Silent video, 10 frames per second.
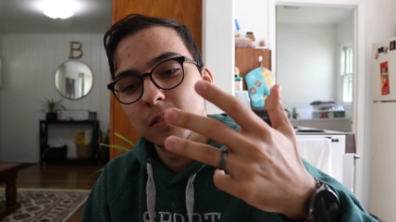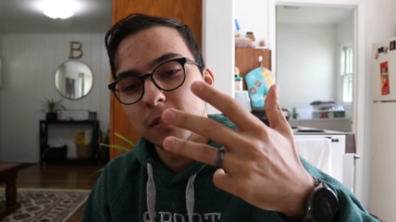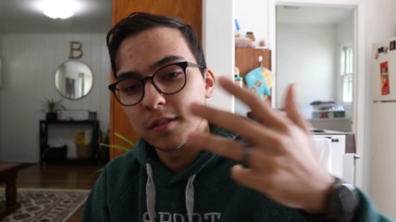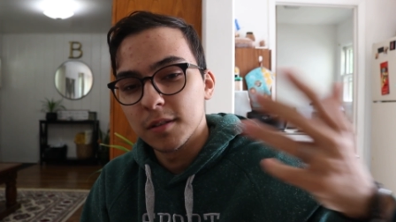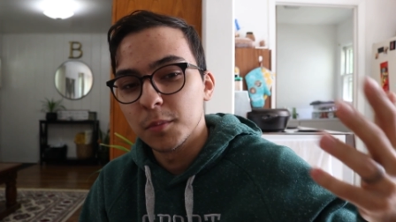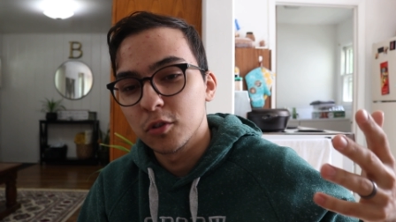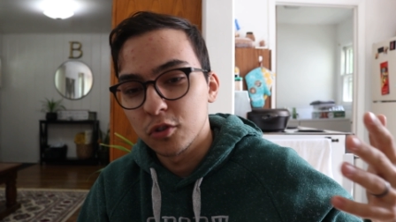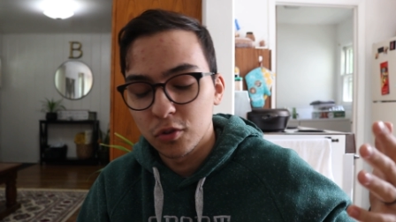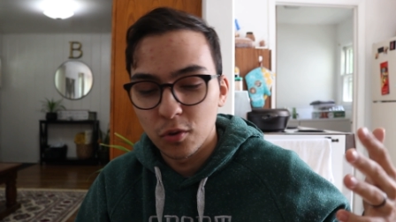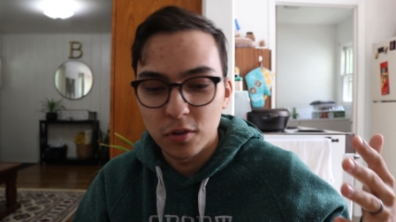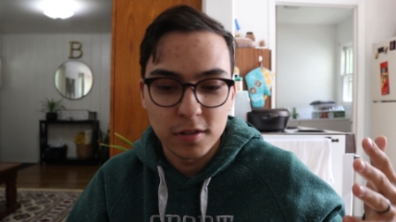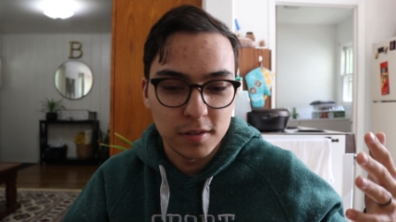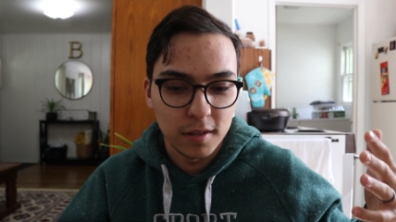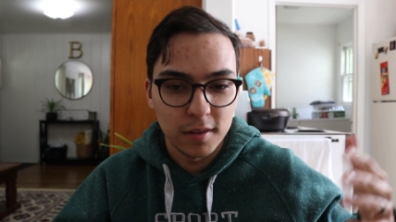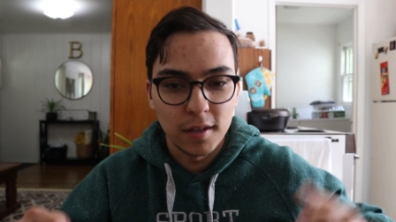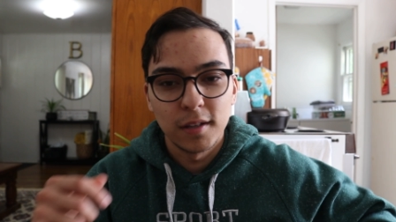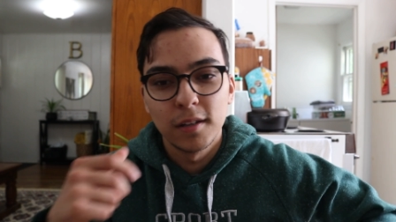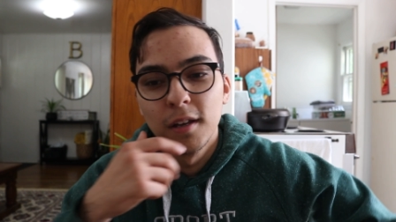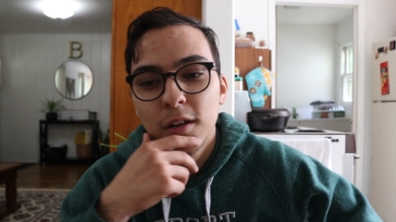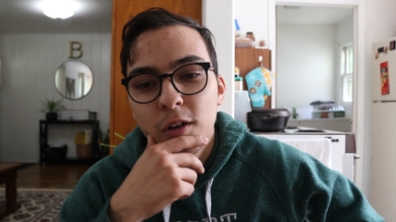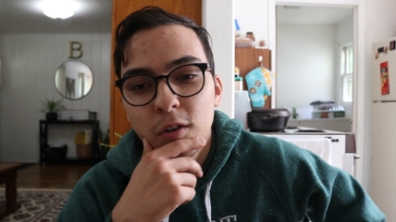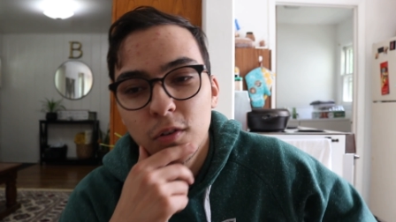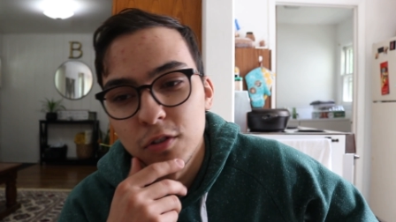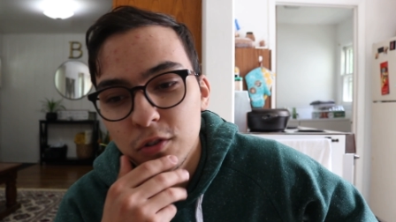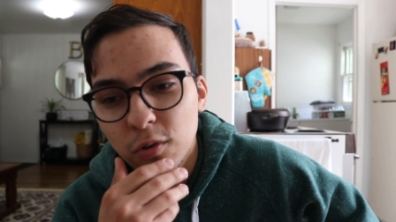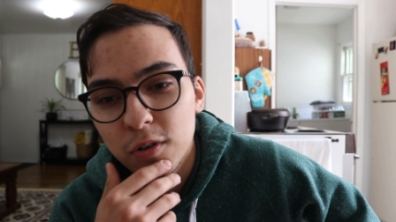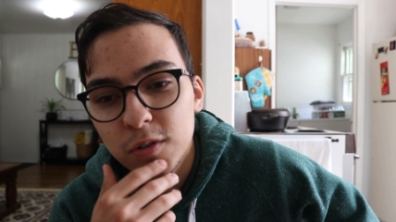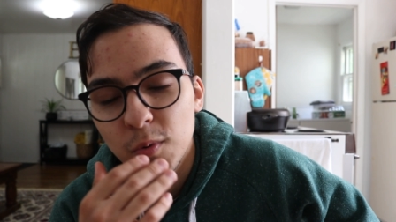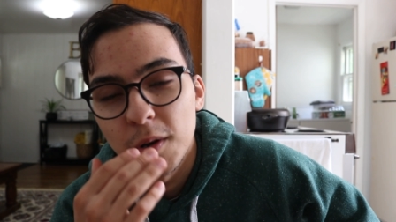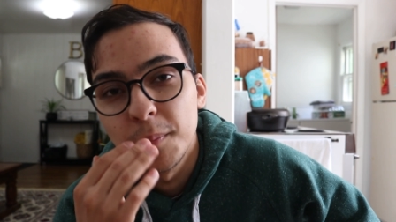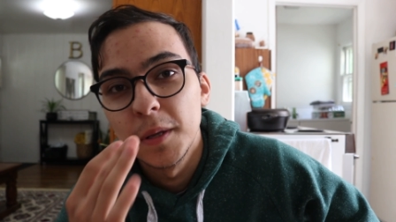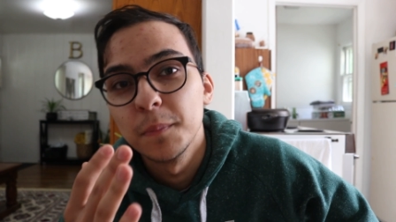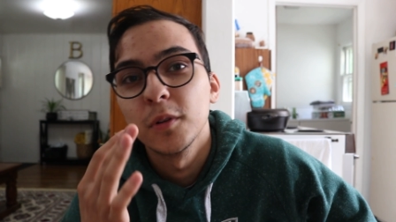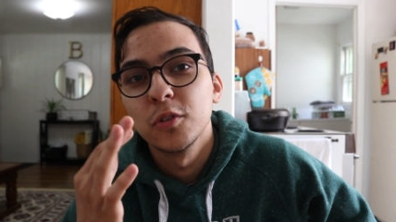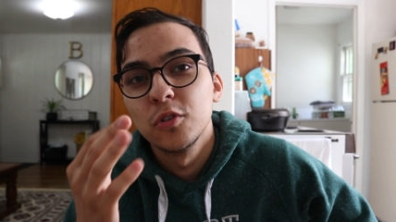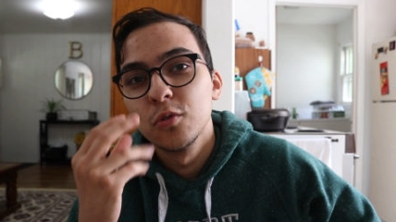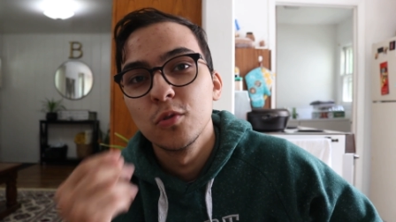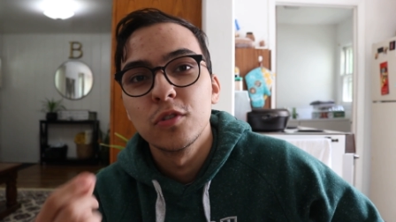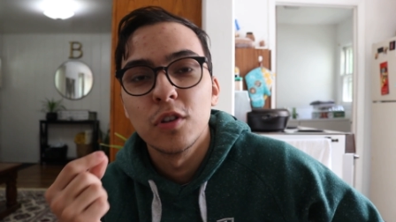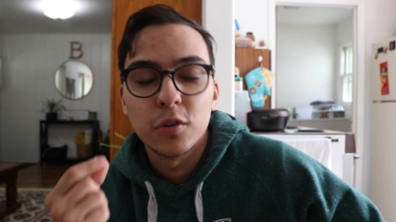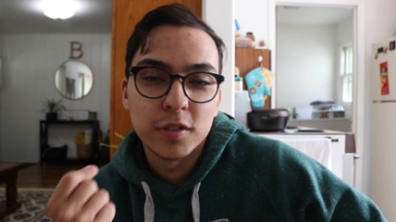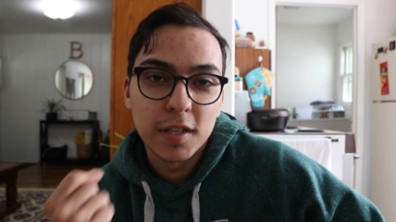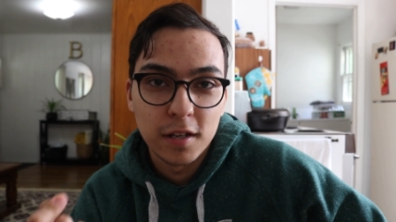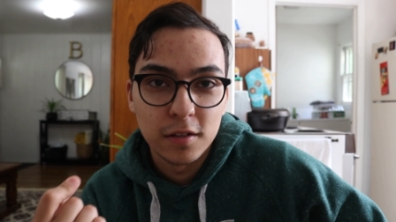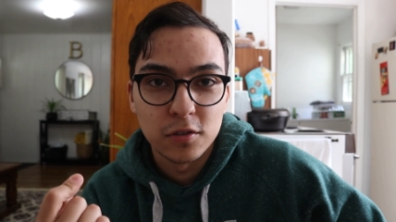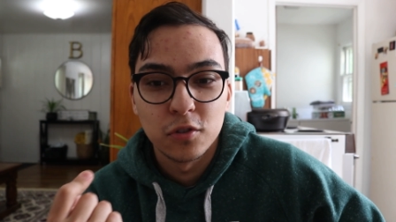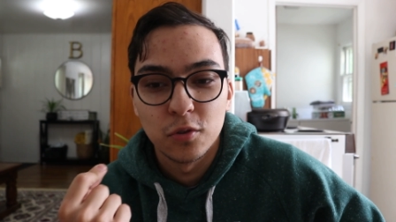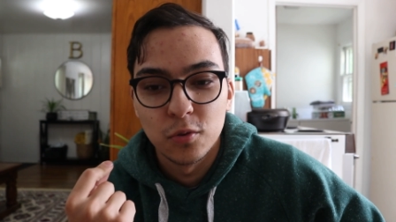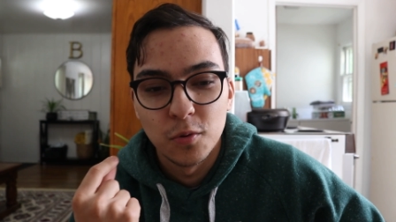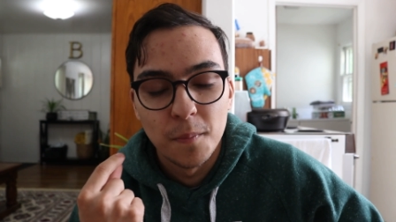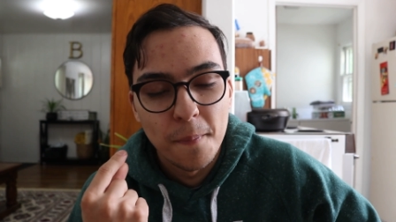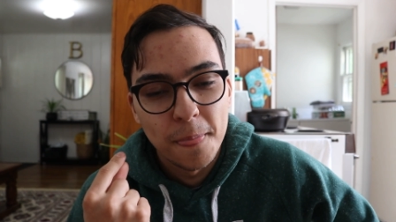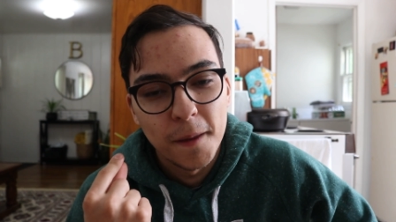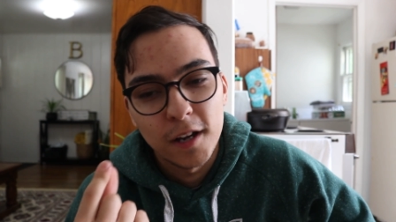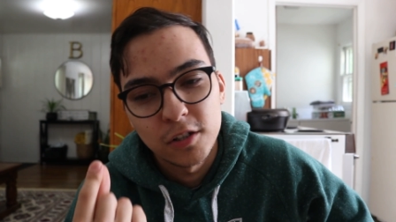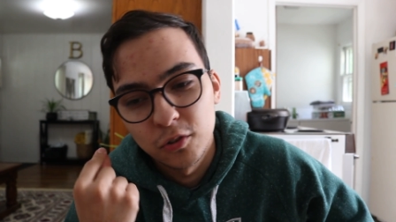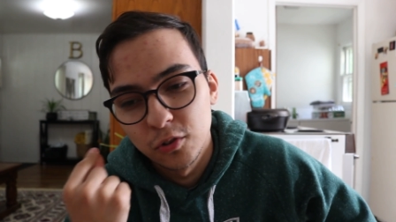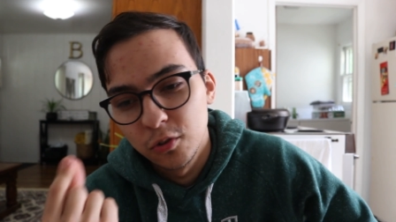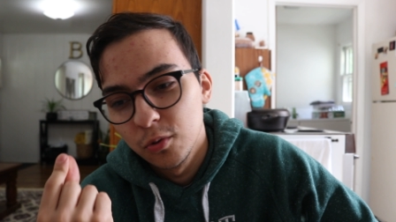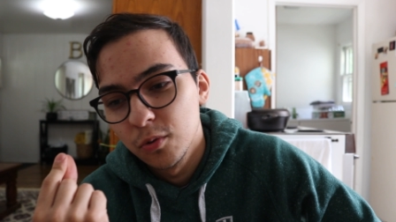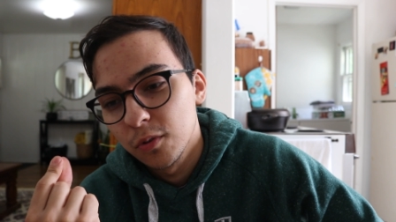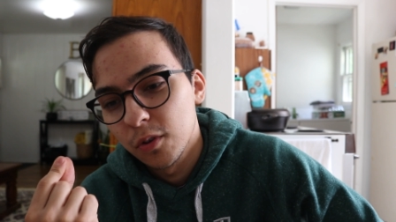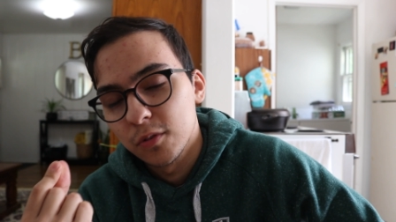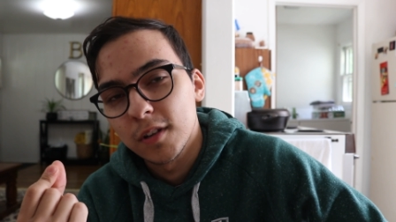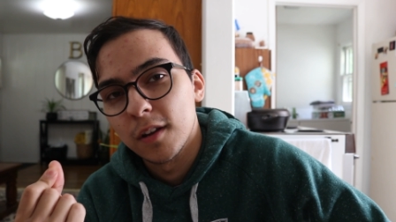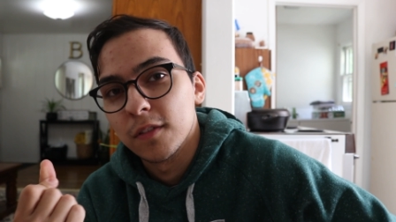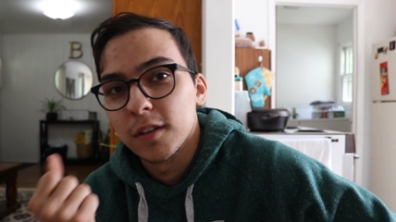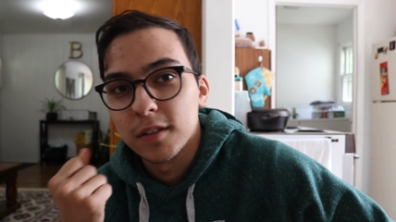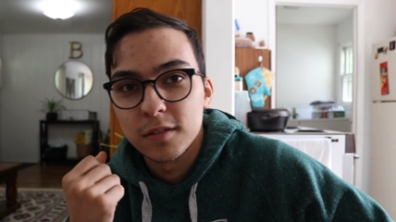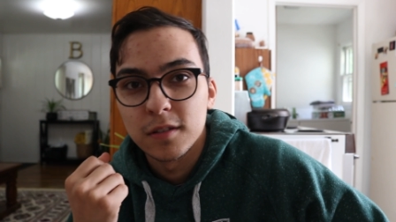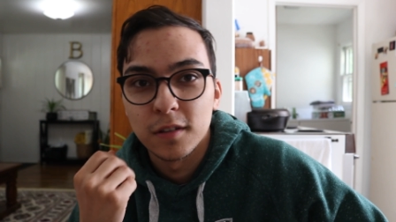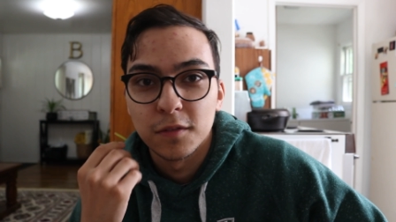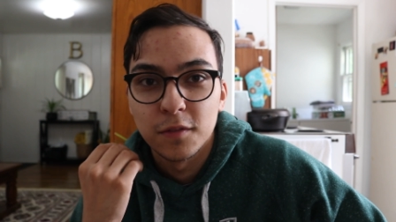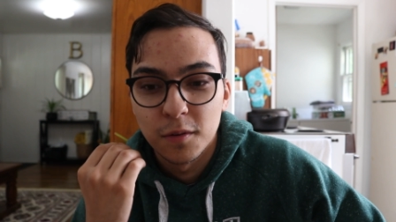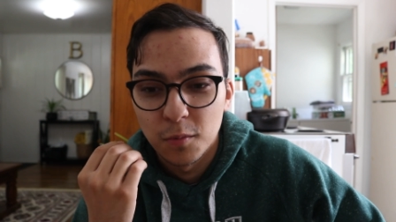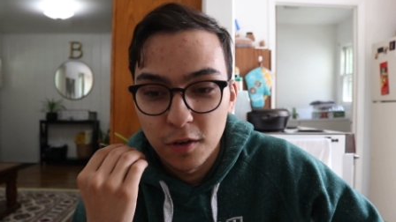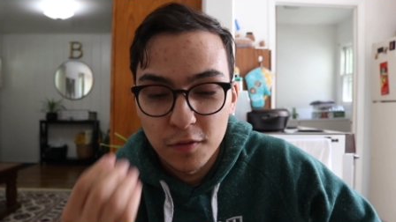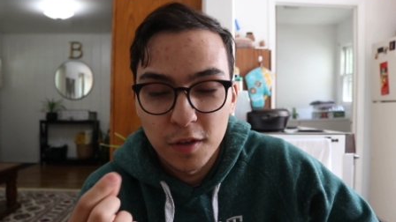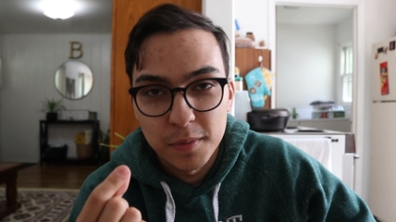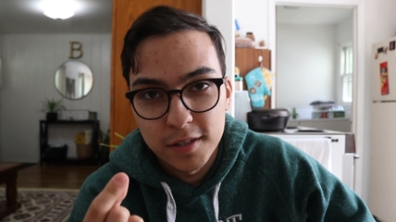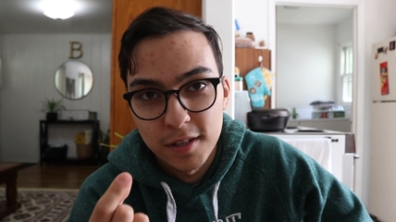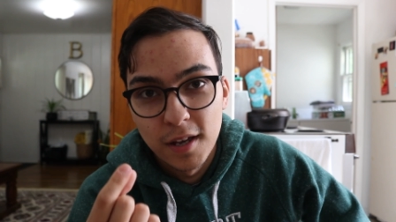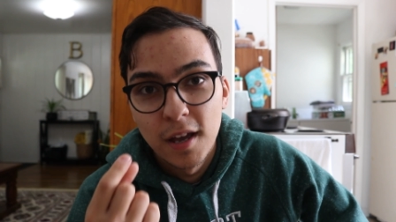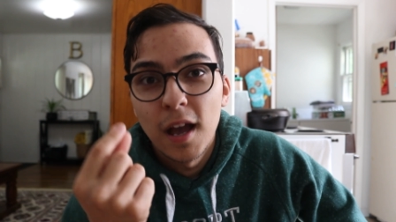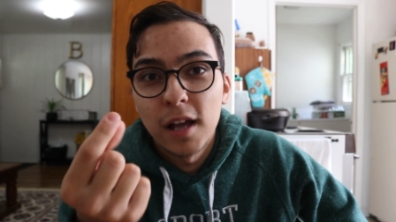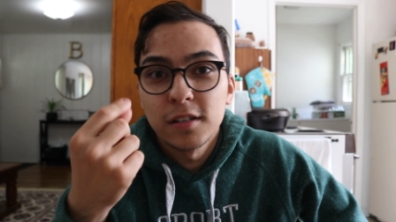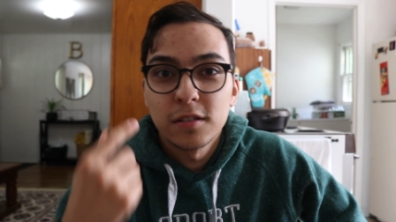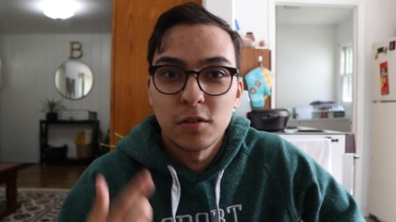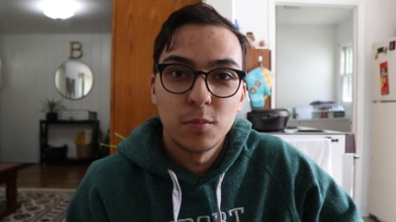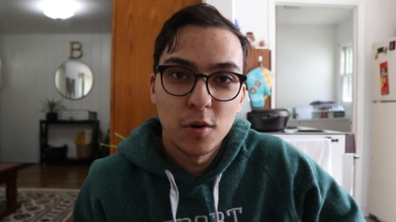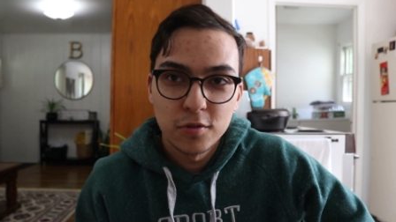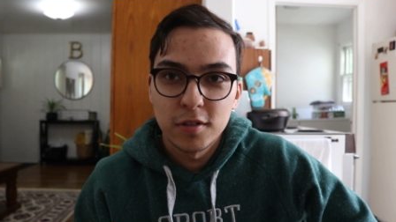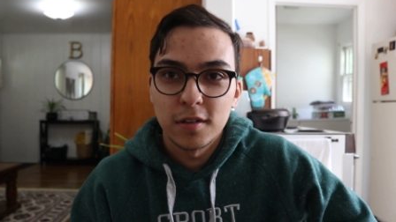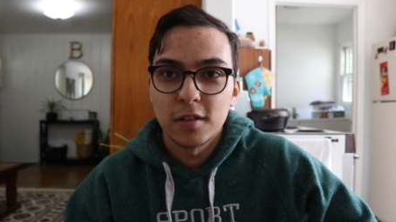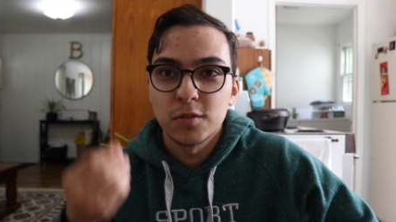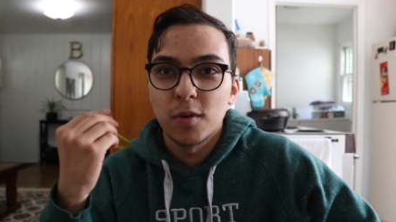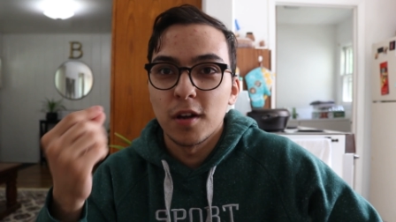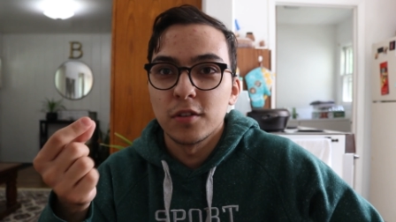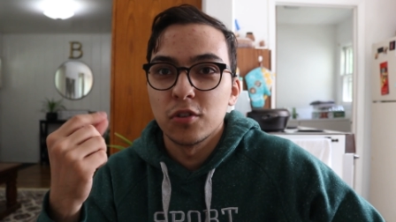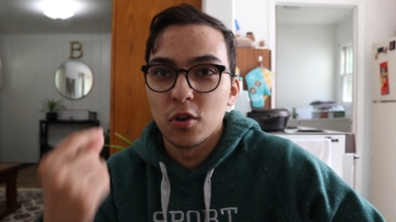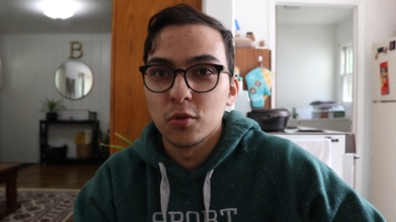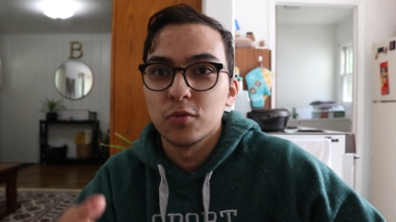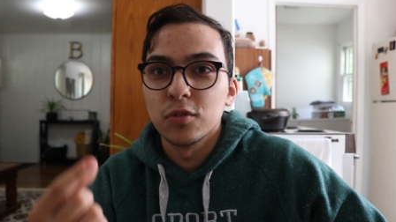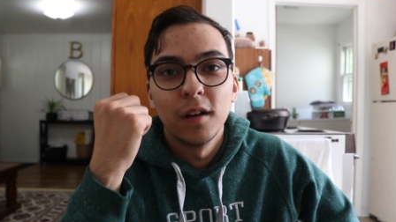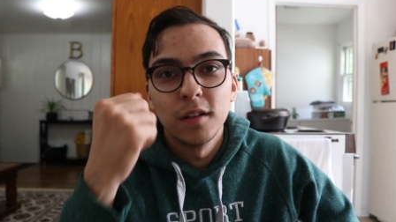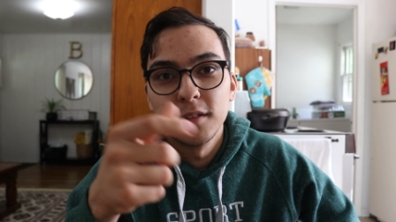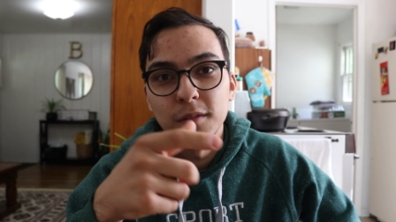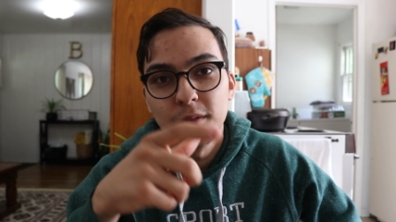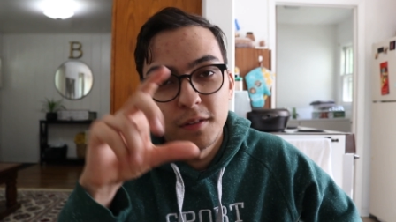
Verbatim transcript: the similar stories like that the stories where people use those skills to actually do those kind of things and one of them is Alex Hormozi and that's why I chose uh,